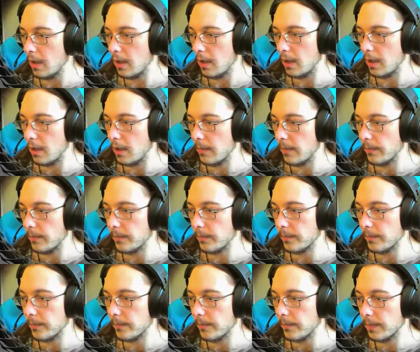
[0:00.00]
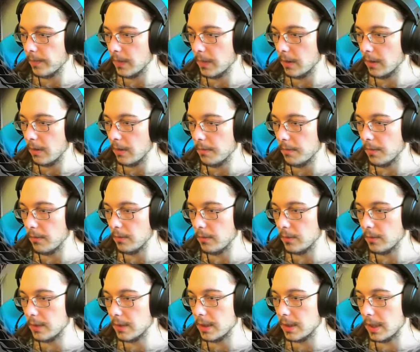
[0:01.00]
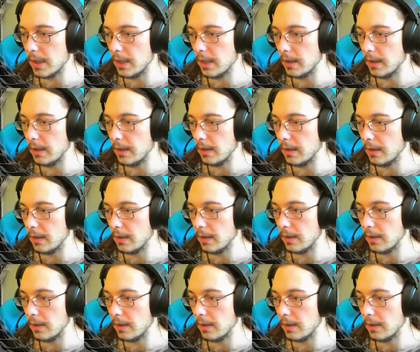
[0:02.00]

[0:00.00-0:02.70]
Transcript: Um, but when Twitch die,